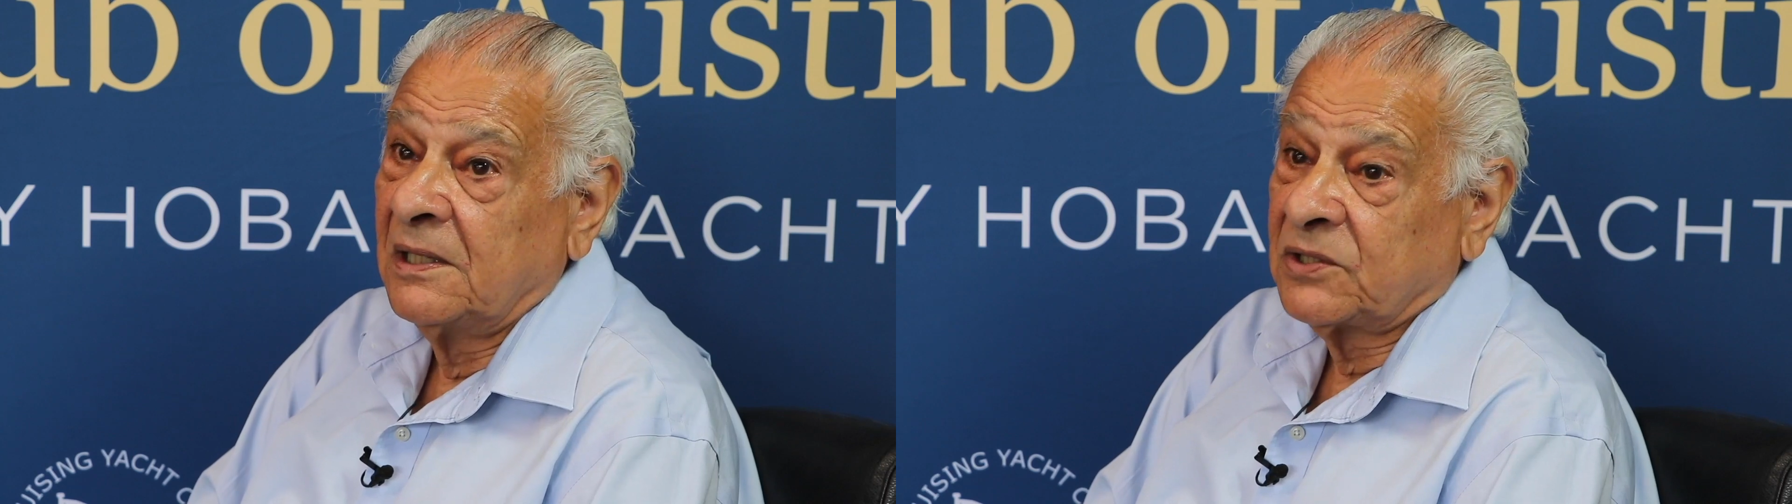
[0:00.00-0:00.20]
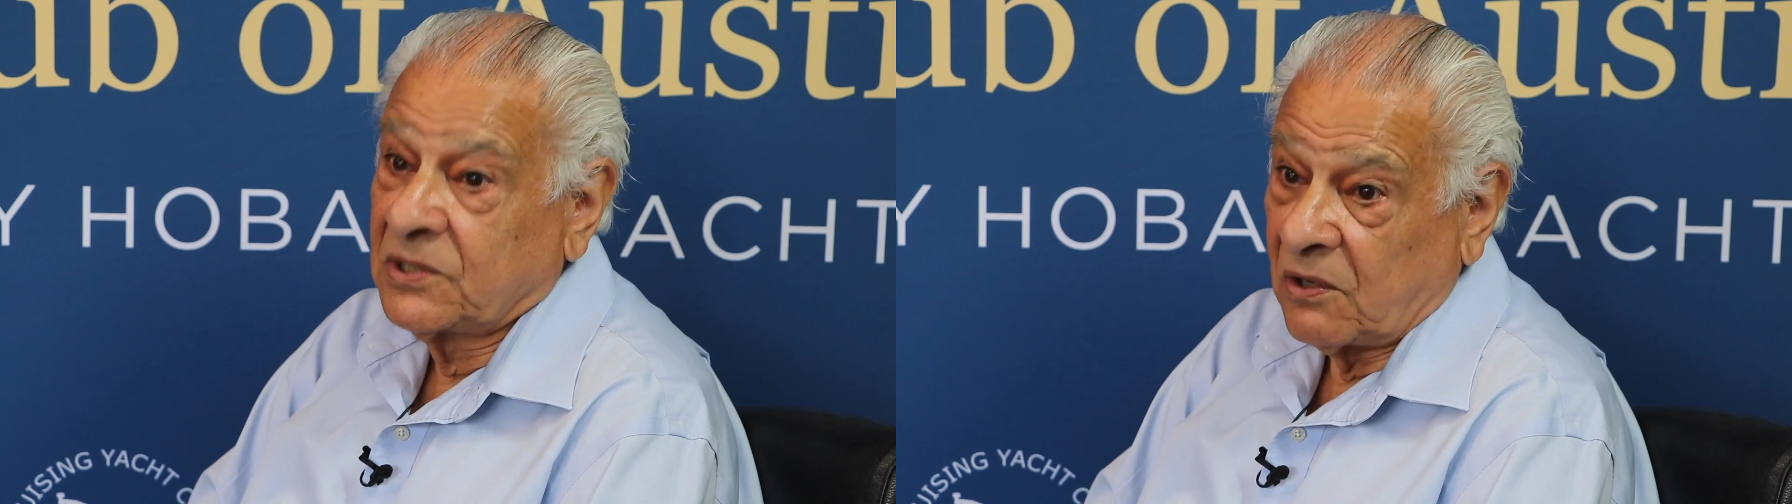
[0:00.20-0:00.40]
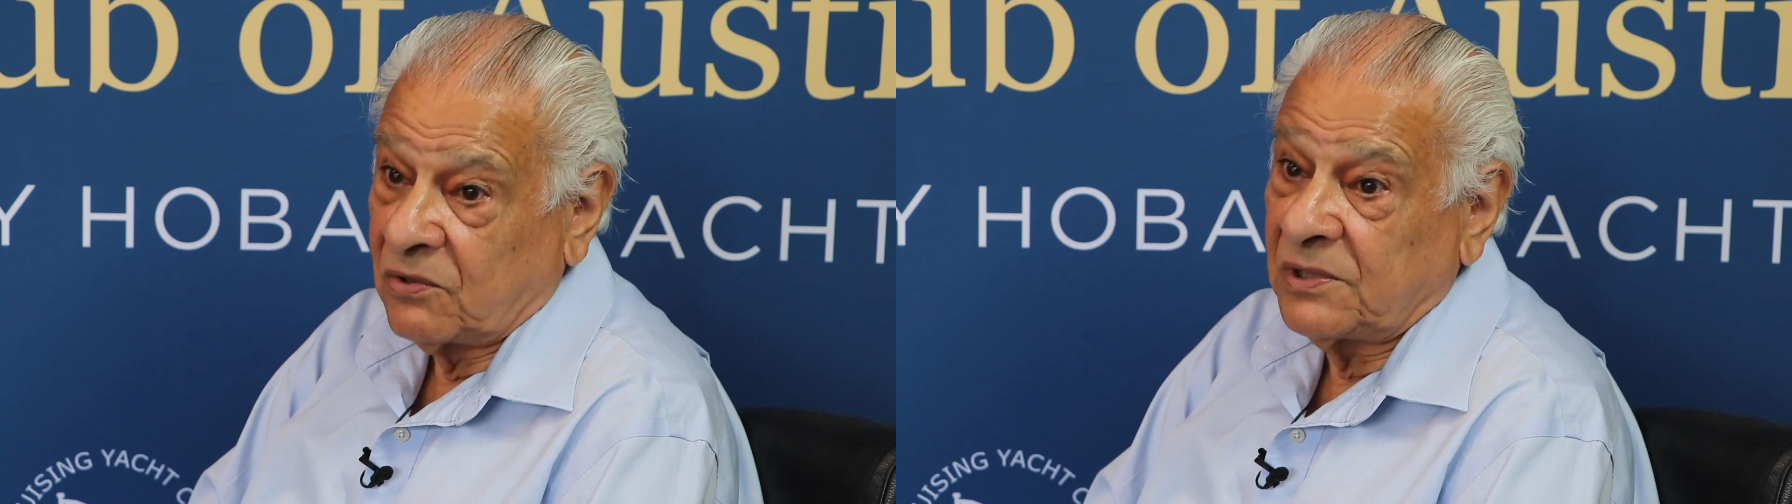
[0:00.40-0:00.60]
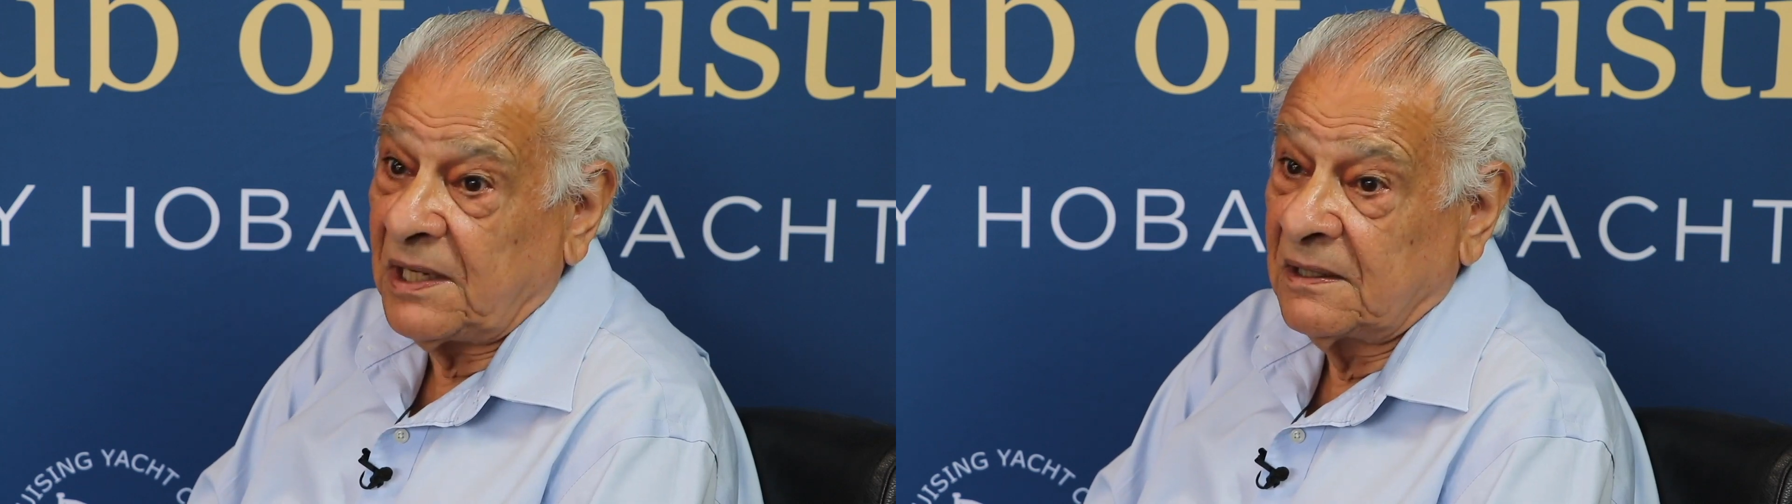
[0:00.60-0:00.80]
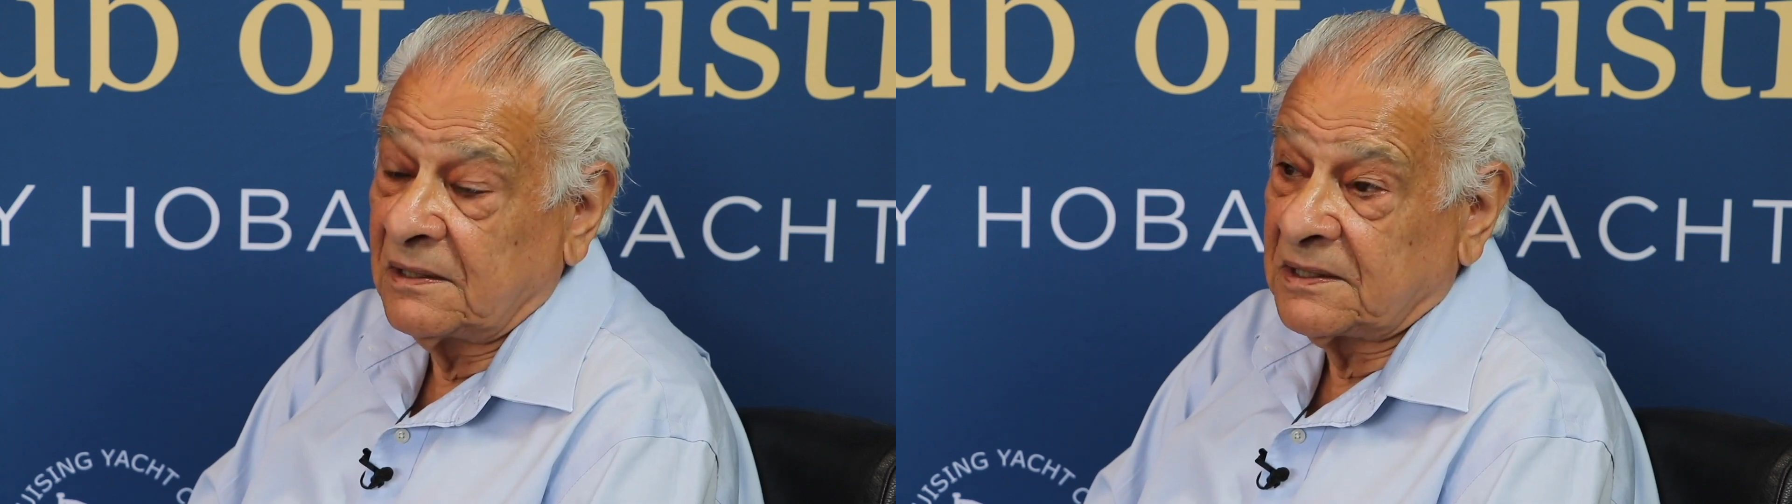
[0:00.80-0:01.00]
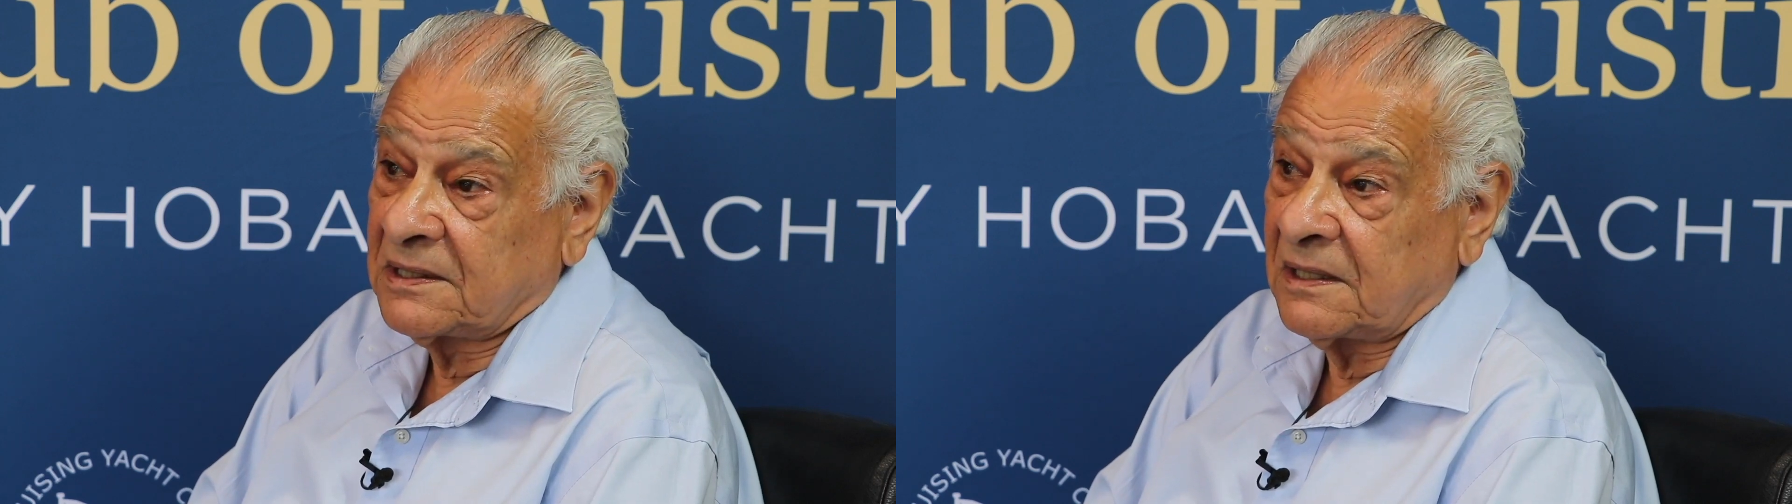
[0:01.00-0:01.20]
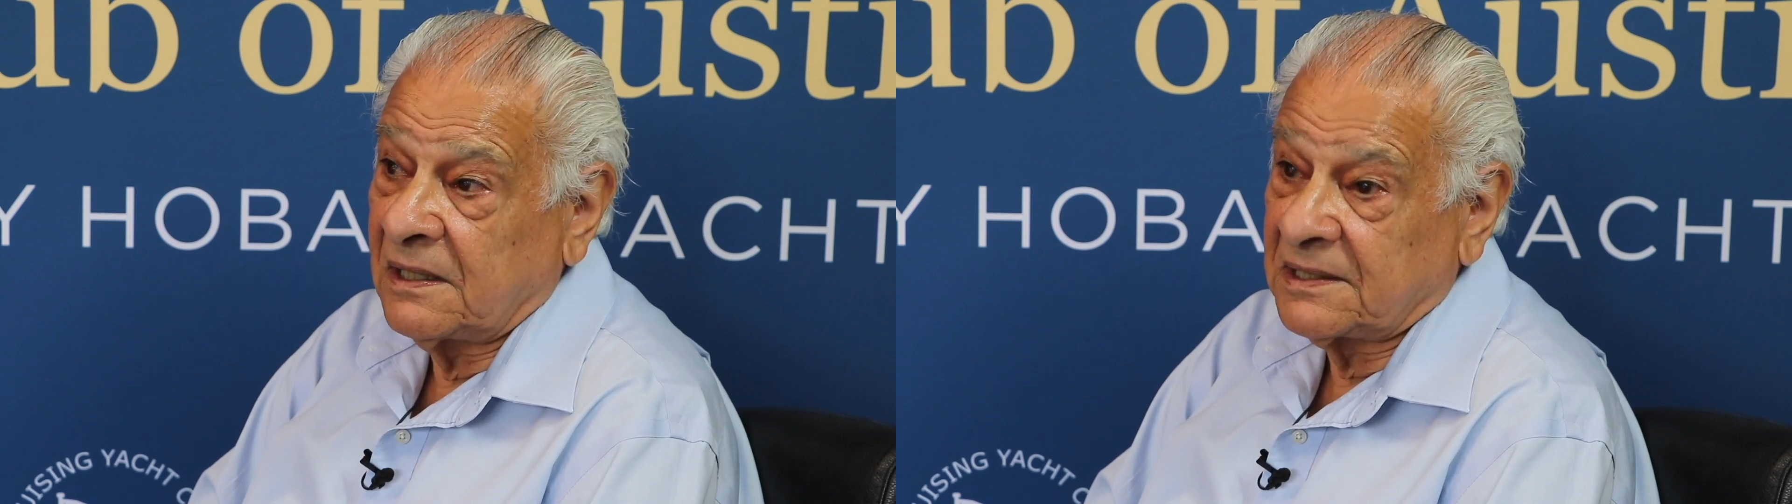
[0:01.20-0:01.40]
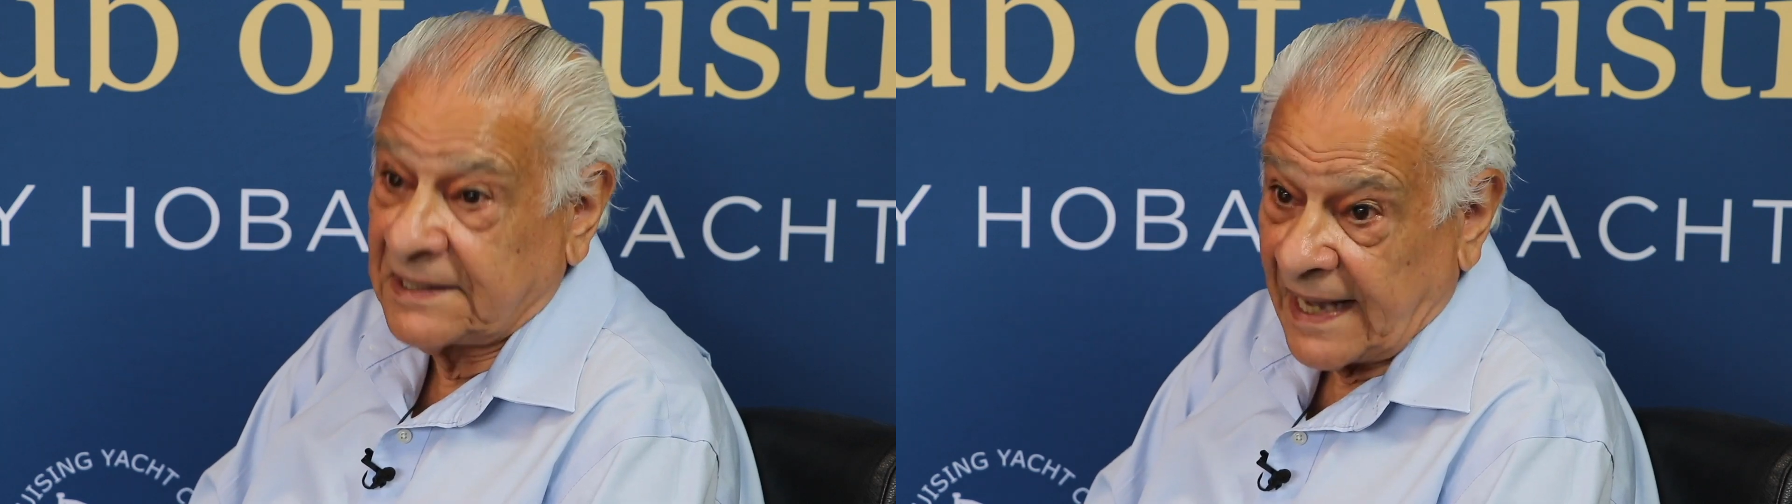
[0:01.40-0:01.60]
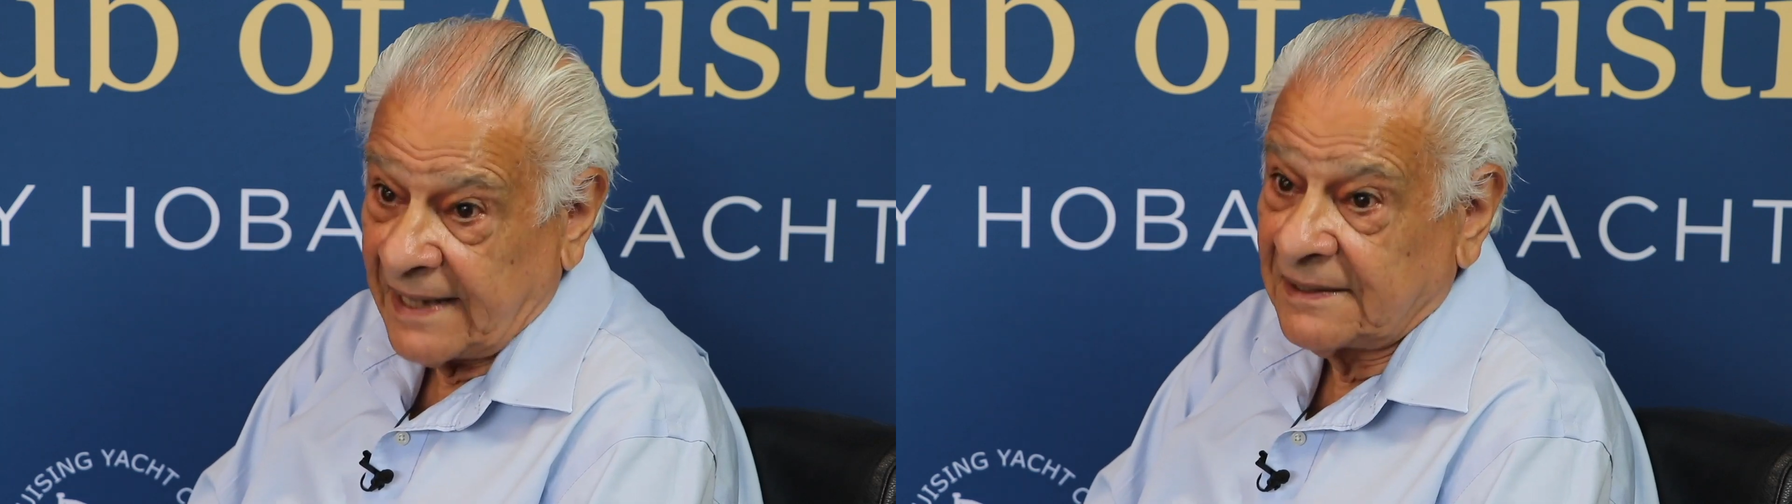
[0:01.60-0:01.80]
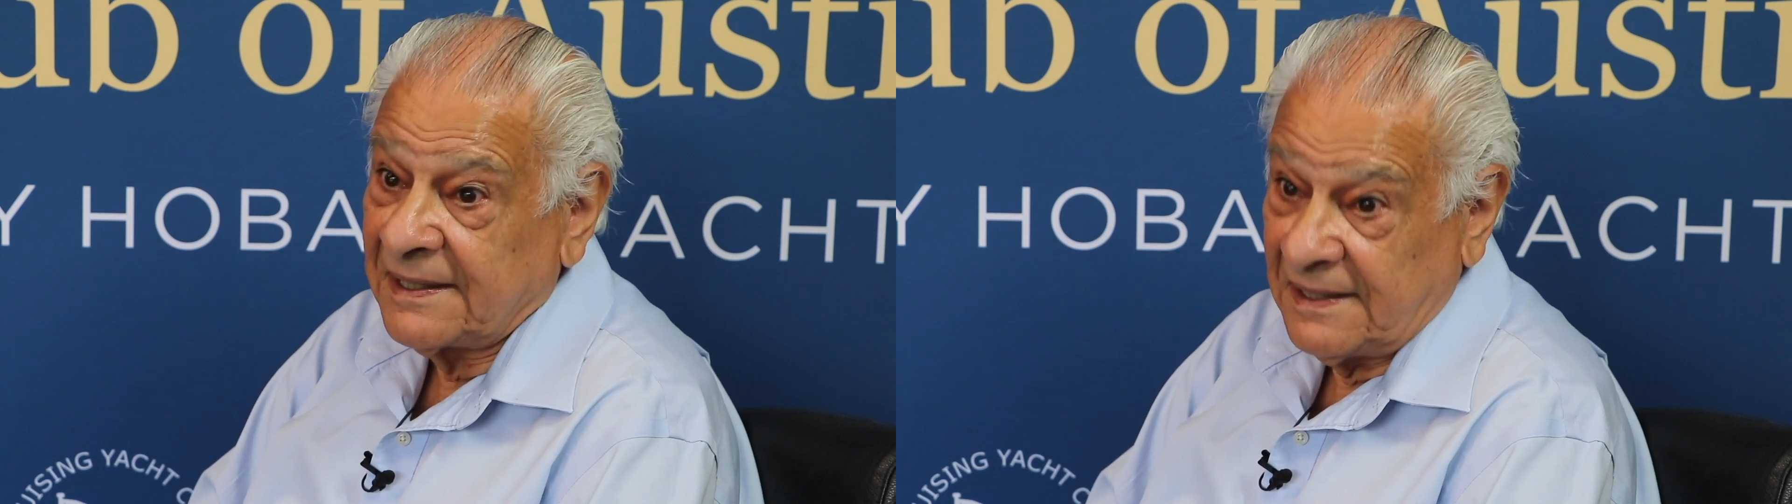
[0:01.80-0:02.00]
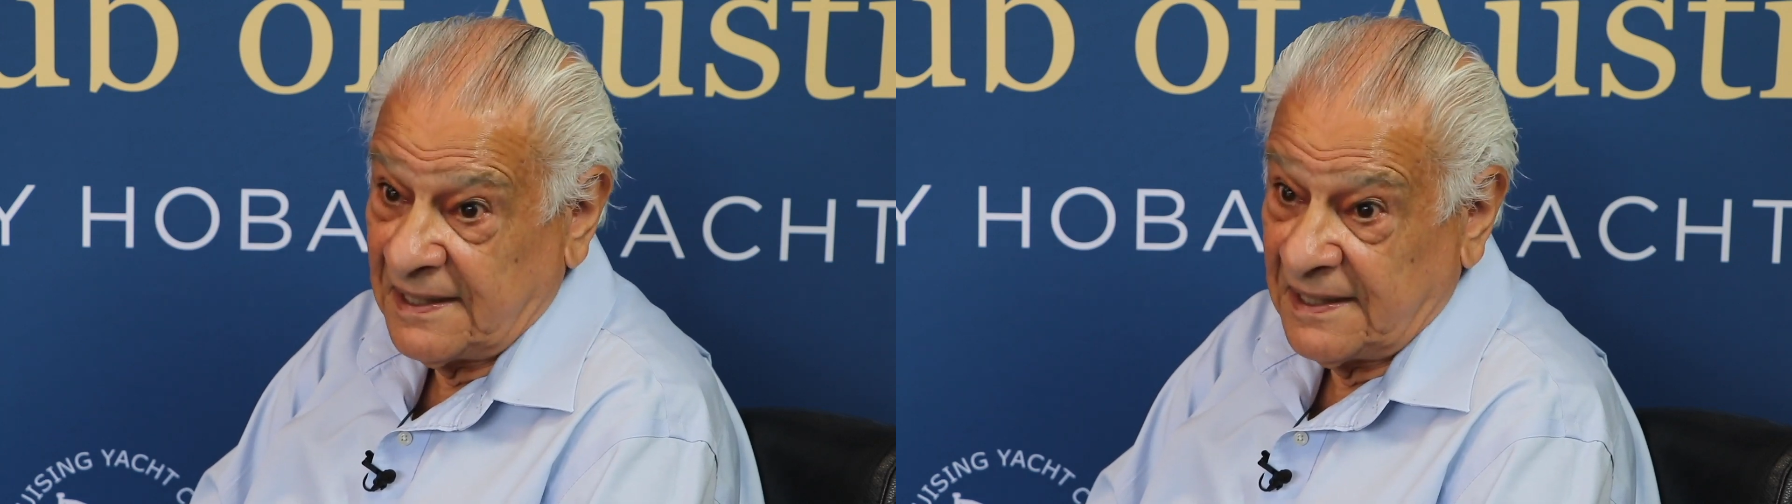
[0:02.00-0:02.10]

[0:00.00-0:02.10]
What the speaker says: sailed in